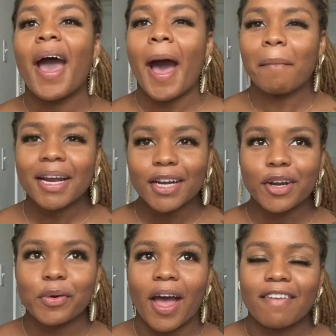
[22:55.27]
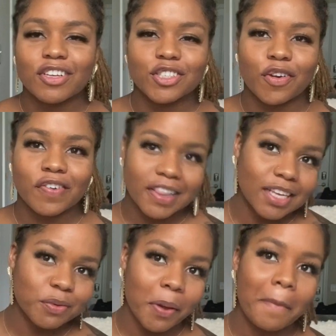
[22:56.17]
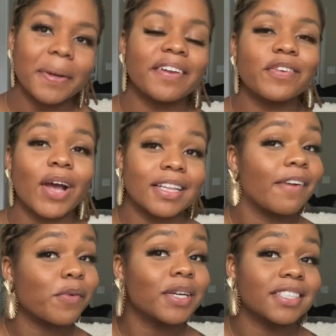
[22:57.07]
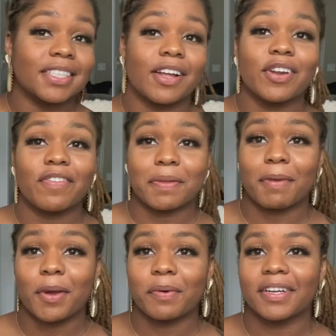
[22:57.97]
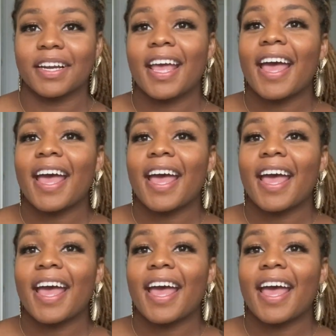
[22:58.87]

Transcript: I might not do an after show for this one, but if you guys have questions, I'll definitely make one.